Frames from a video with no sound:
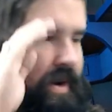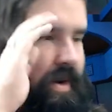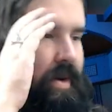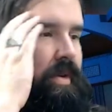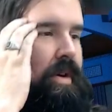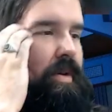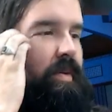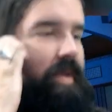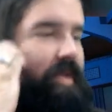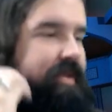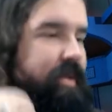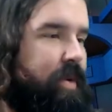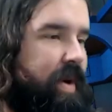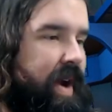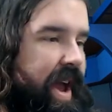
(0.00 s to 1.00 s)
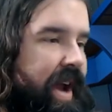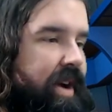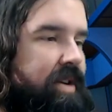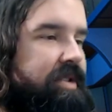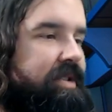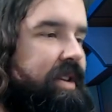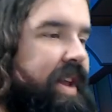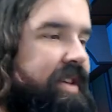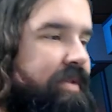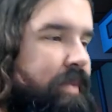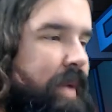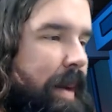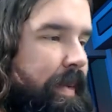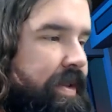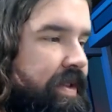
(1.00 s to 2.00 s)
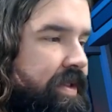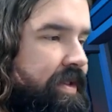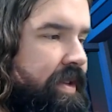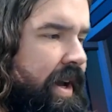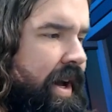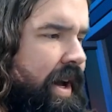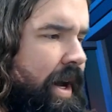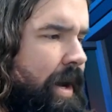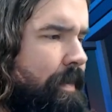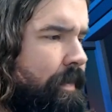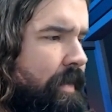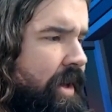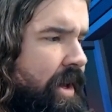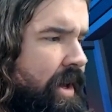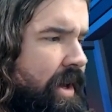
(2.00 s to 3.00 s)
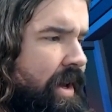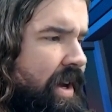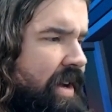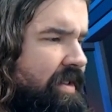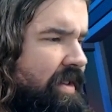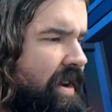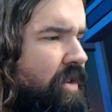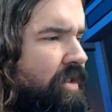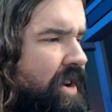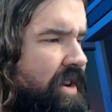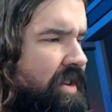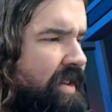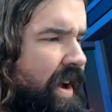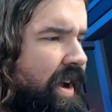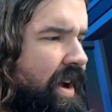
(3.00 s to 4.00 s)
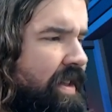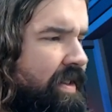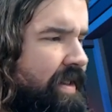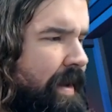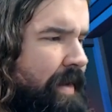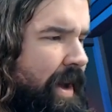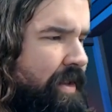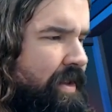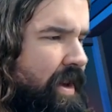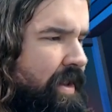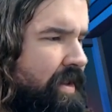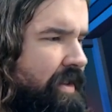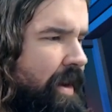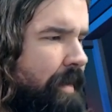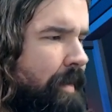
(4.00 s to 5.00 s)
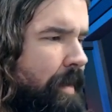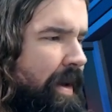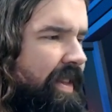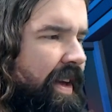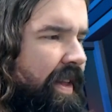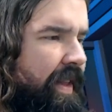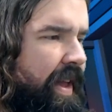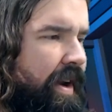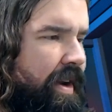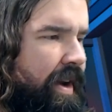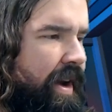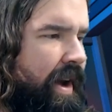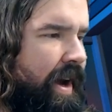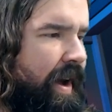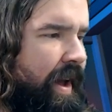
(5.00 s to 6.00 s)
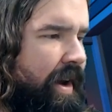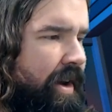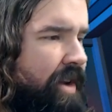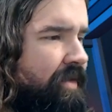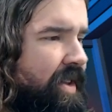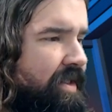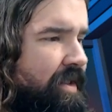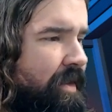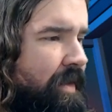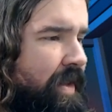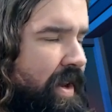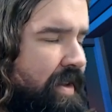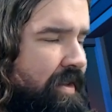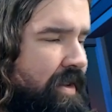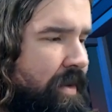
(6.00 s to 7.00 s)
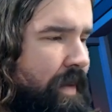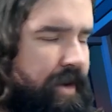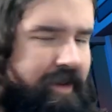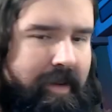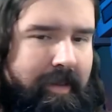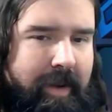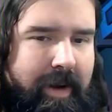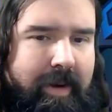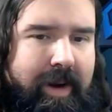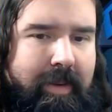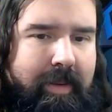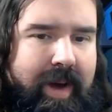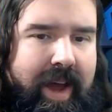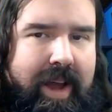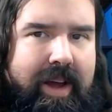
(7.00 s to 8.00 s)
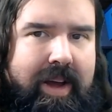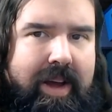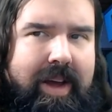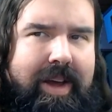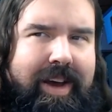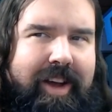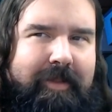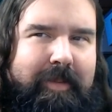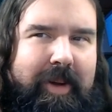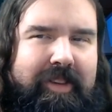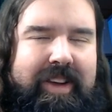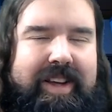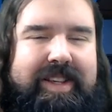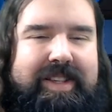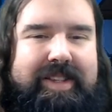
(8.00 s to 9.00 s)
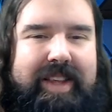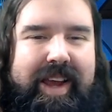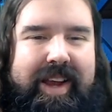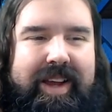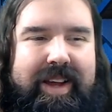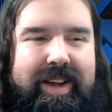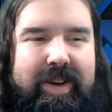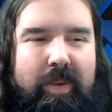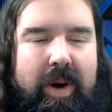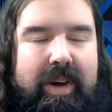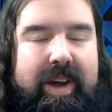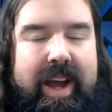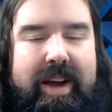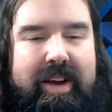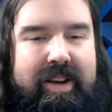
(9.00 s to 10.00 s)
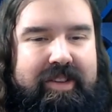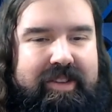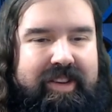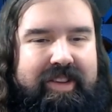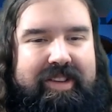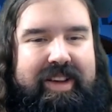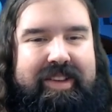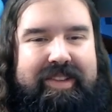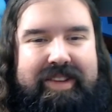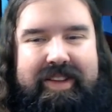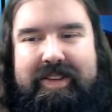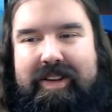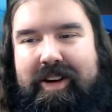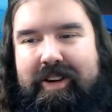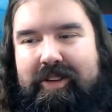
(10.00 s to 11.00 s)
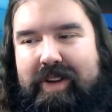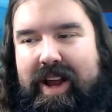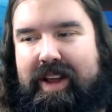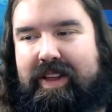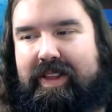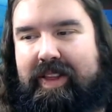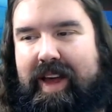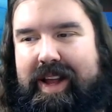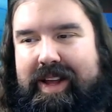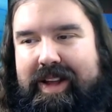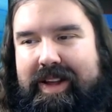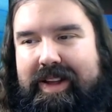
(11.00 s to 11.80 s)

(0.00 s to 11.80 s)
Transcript: unquote, with four hangars and less weapons. Um, that's an interesting design concept. I'll talk to Jeremy about that later. Uh, I don't know if that's something that he's going to want to jump on right away, especially because like while carriers exist in Star Trek, like